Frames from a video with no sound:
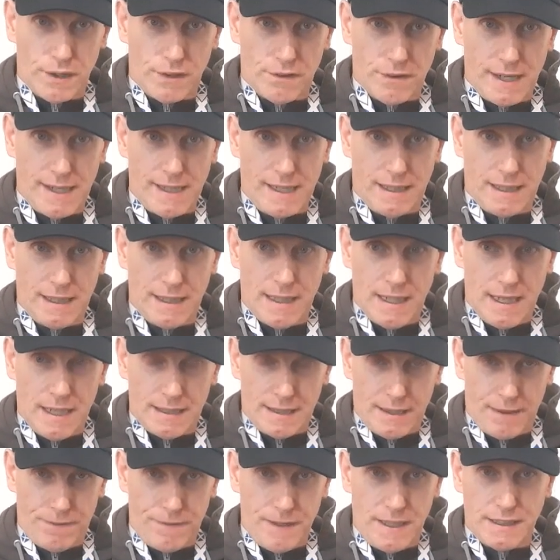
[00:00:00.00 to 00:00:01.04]
right
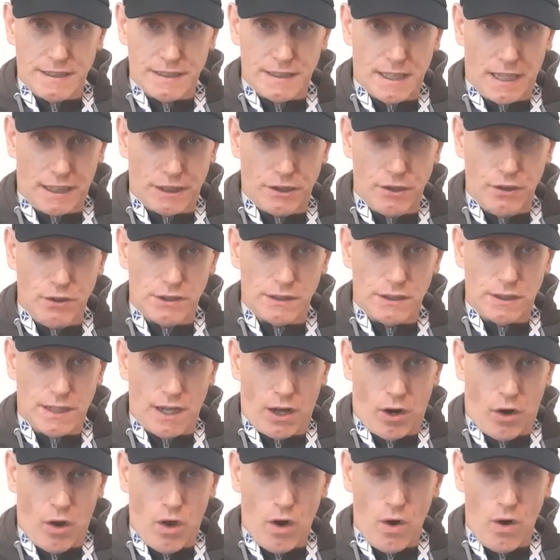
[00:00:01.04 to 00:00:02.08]
to face your accuser
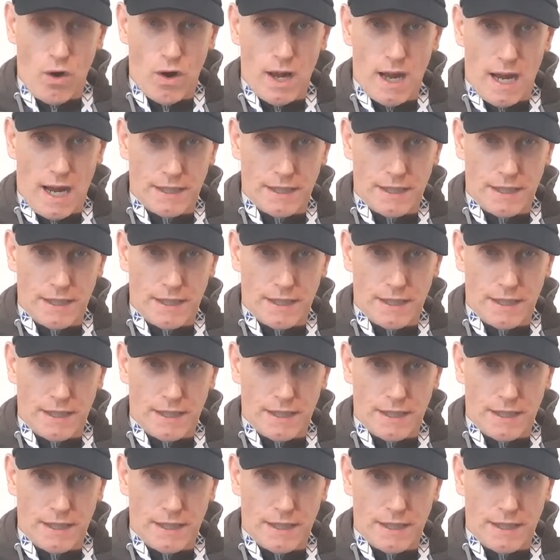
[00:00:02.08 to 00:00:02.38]
in law